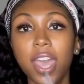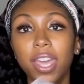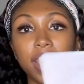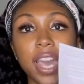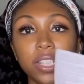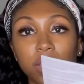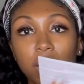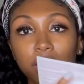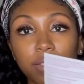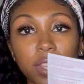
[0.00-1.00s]
and it has
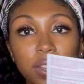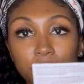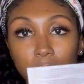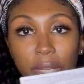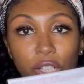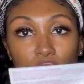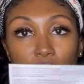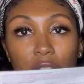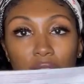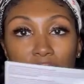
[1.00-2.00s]
all of the information
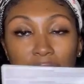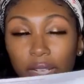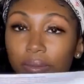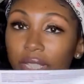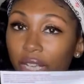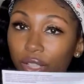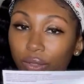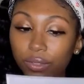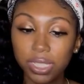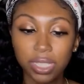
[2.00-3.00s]
on the items that
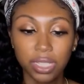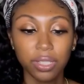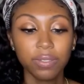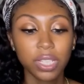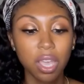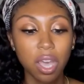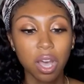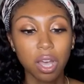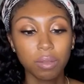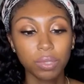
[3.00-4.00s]
you received.
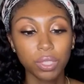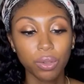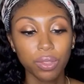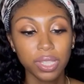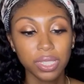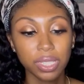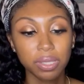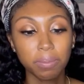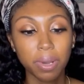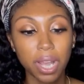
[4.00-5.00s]
So this
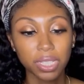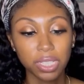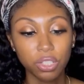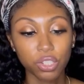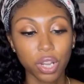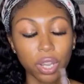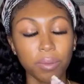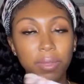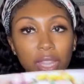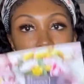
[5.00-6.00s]
is
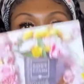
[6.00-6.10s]
Boxycharm and